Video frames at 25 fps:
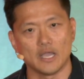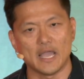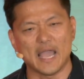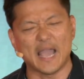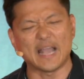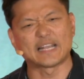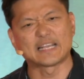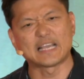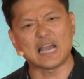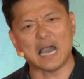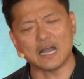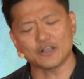
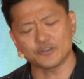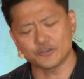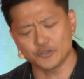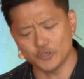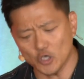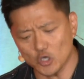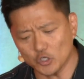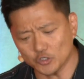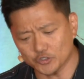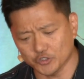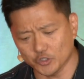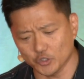and God
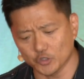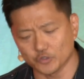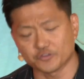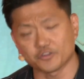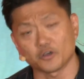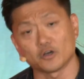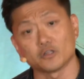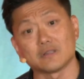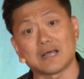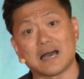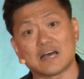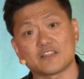used you
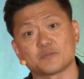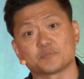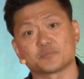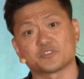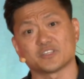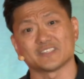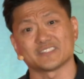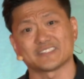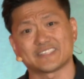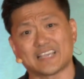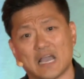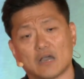to allow them
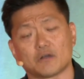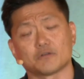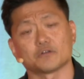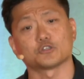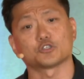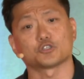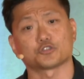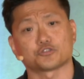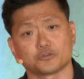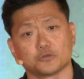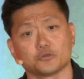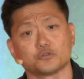to encounter
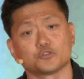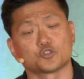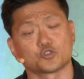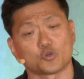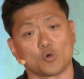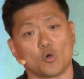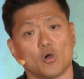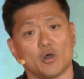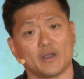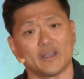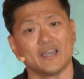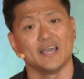true
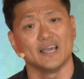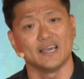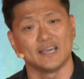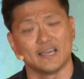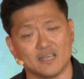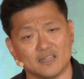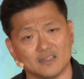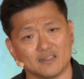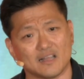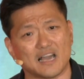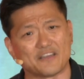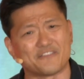joy
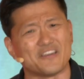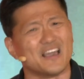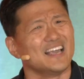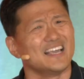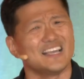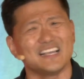in life.